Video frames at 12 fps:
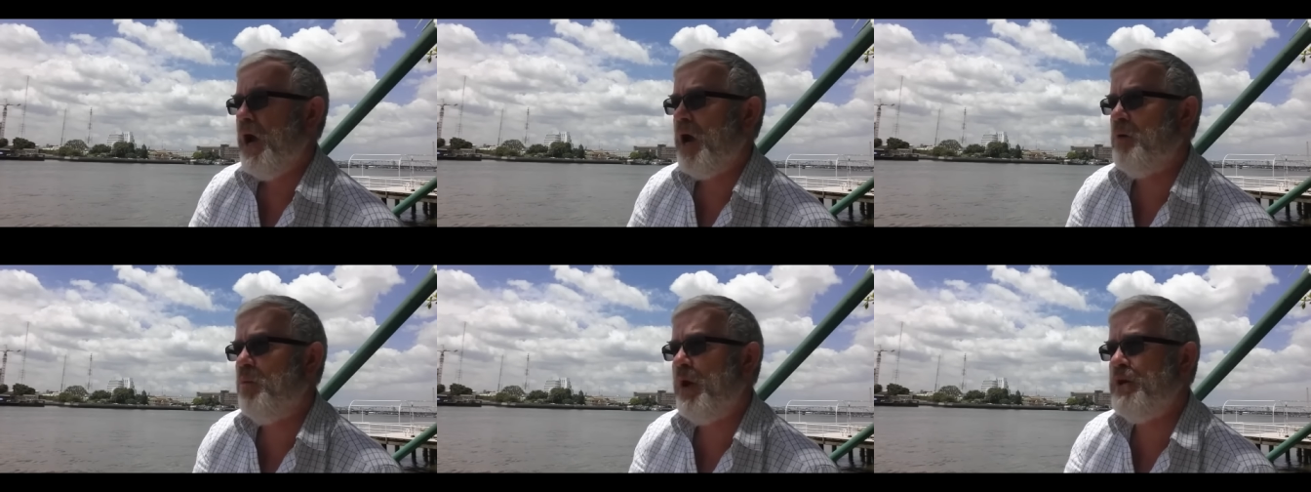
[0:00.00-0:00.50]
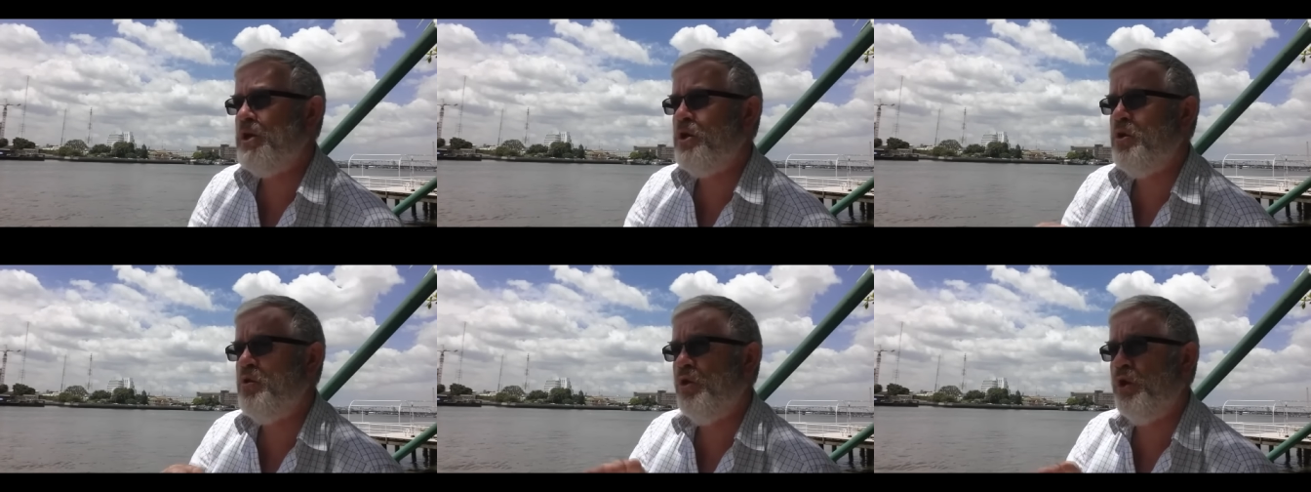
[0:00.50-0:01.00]
And when
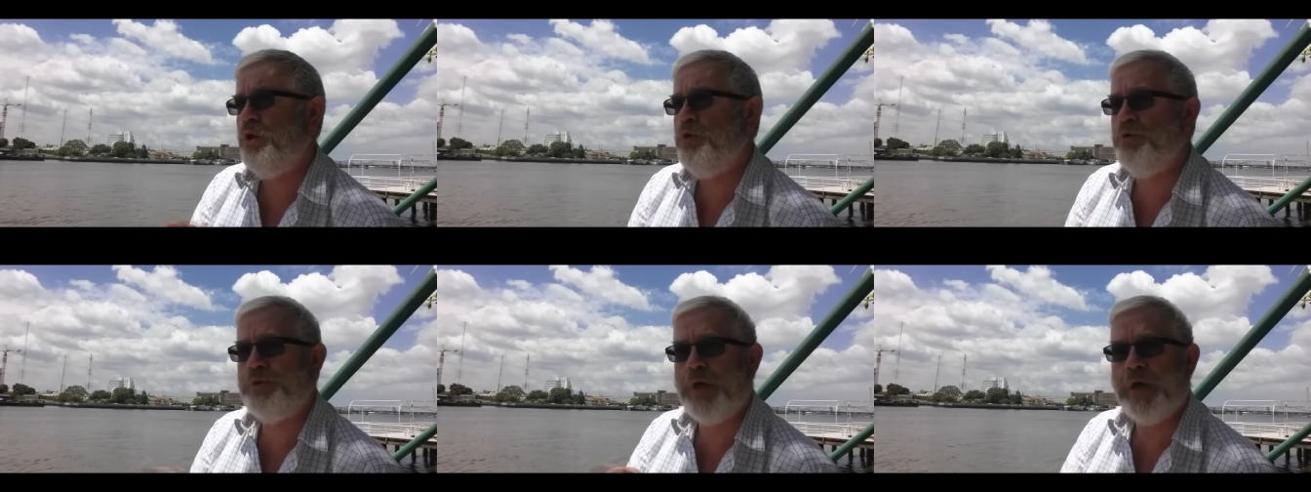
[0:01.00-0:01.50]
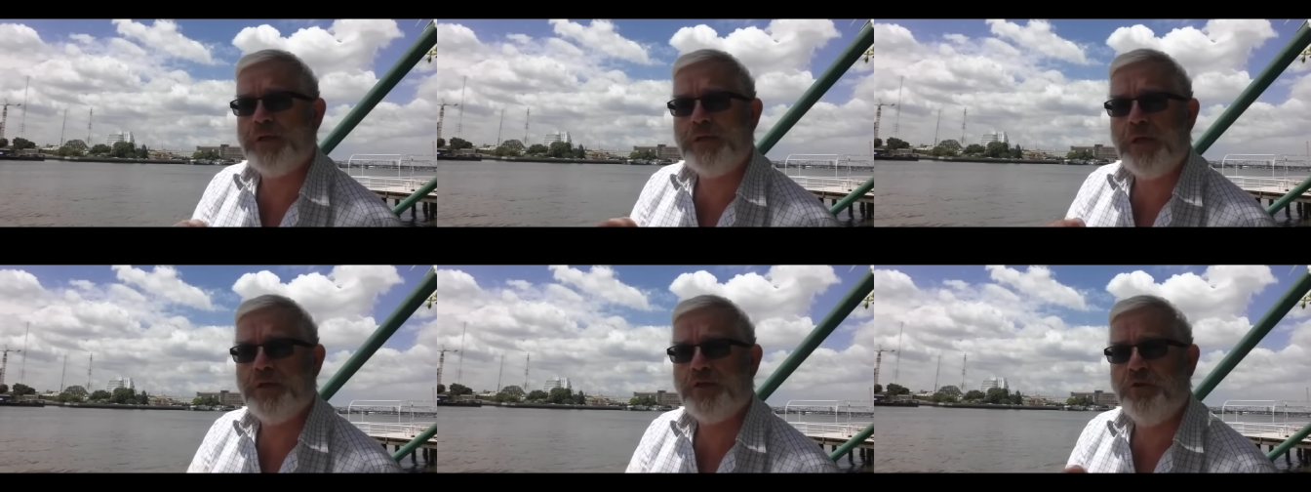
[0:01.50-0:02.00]
you lose that
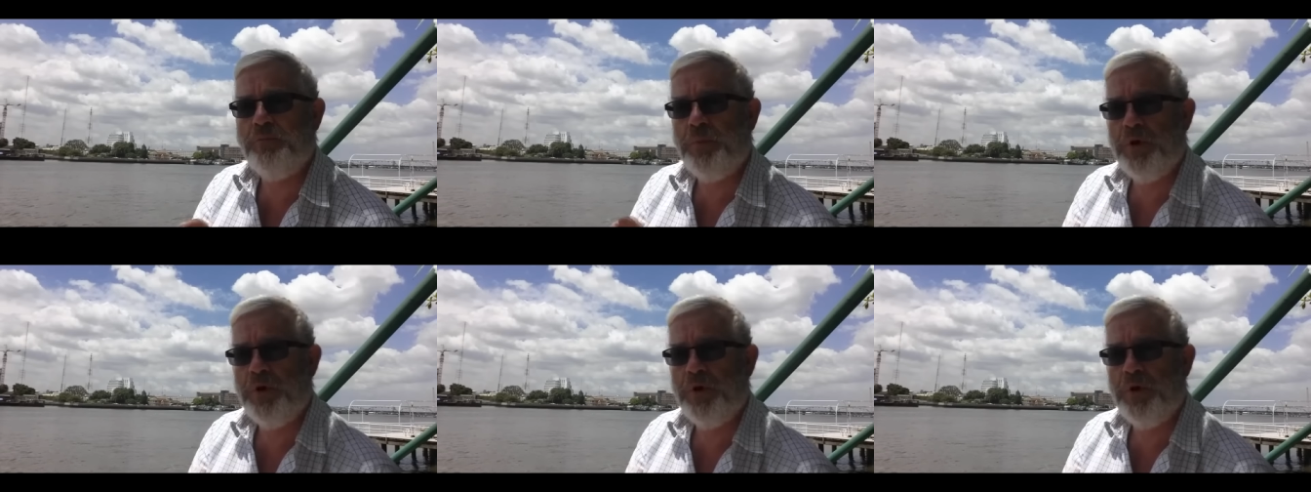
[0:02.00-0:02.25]
sense of